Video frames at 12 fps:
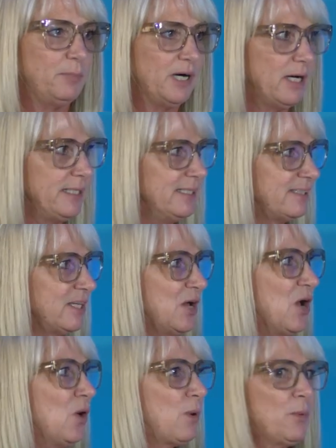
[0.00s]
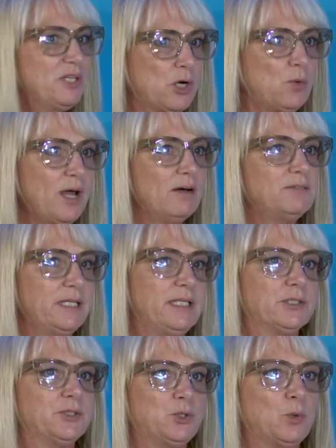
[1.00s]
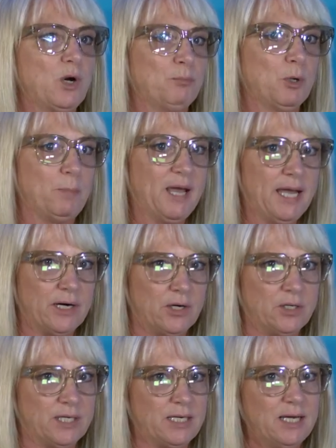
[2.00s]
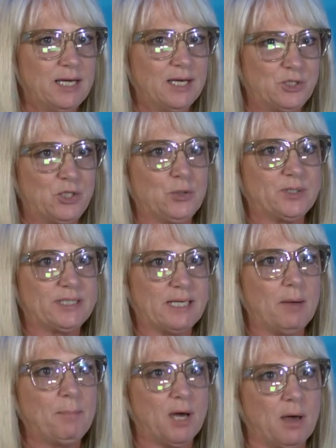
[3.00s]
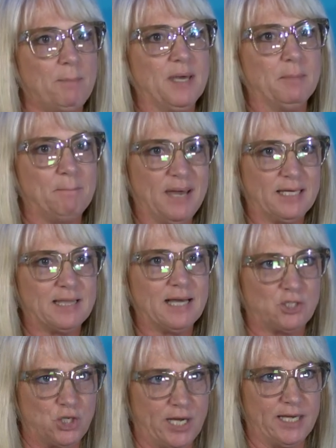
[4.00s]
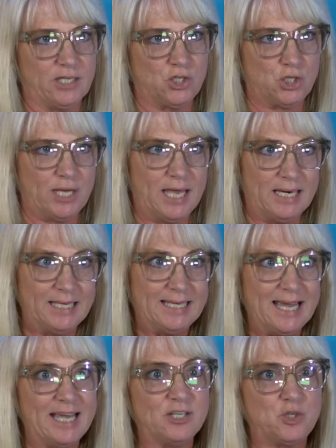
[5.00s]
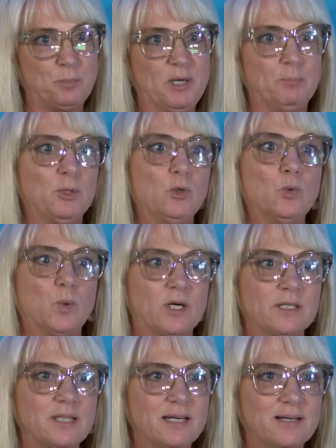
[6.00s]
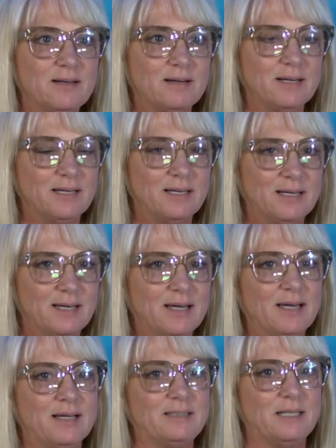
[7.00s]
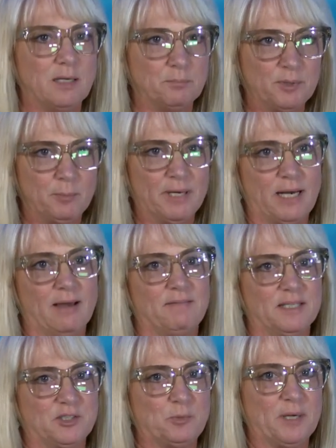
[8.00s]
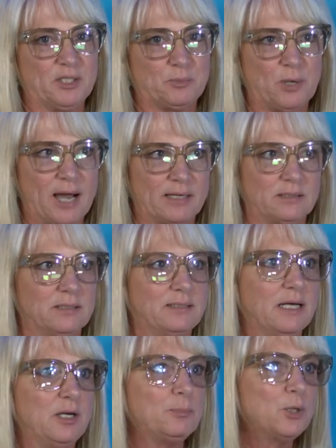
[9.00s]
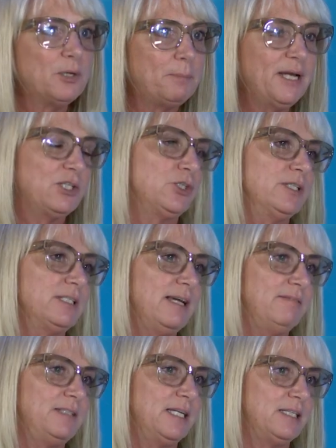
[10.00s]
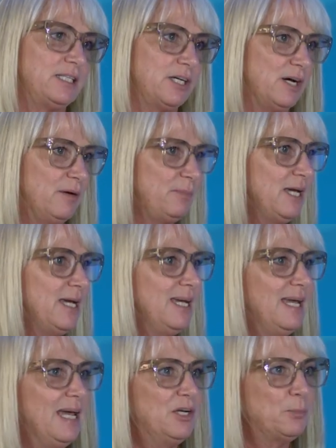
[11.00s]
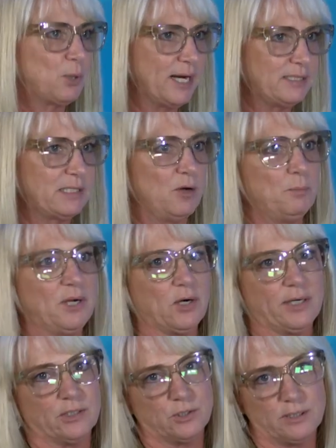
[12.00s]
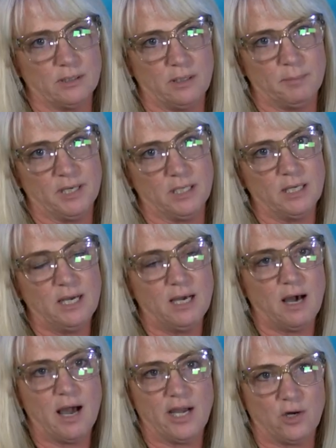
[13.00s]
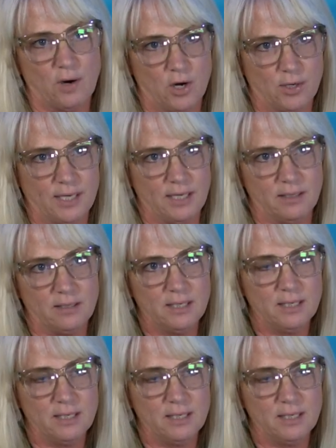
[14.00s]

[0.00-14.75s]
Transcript: bodies where we don't have leaders who are prepared to step up and make that change and engage people who work there to implement evidence-based practice and to put patient safety at the top and to break down barriers and limit hierarchy.